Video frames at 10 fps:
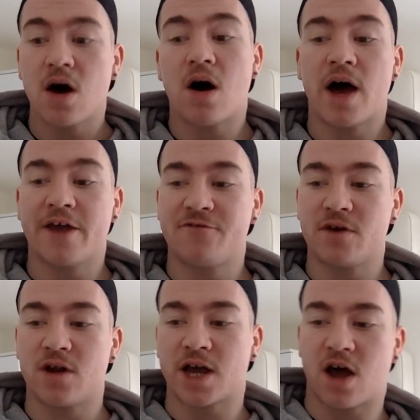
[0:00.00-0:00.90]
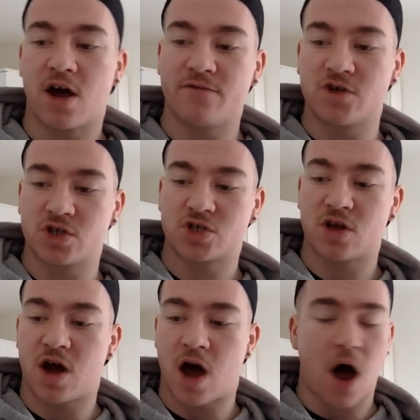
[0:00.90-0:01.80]
I feel like I
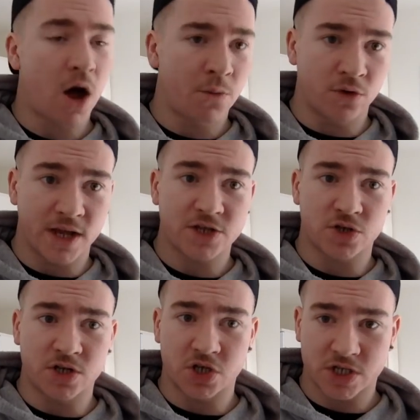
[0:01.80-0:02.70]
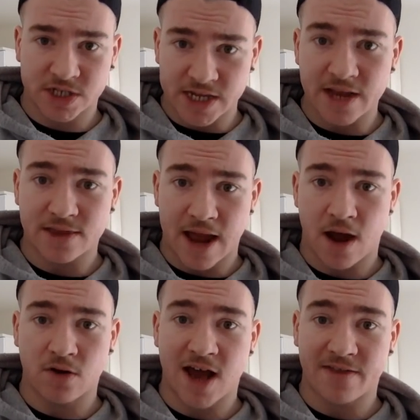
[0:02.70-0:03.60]
will literally just sit
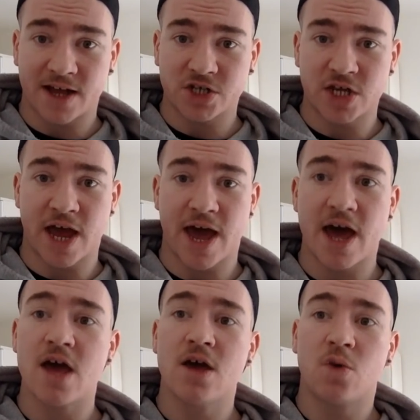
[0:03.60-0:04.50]
down at that chair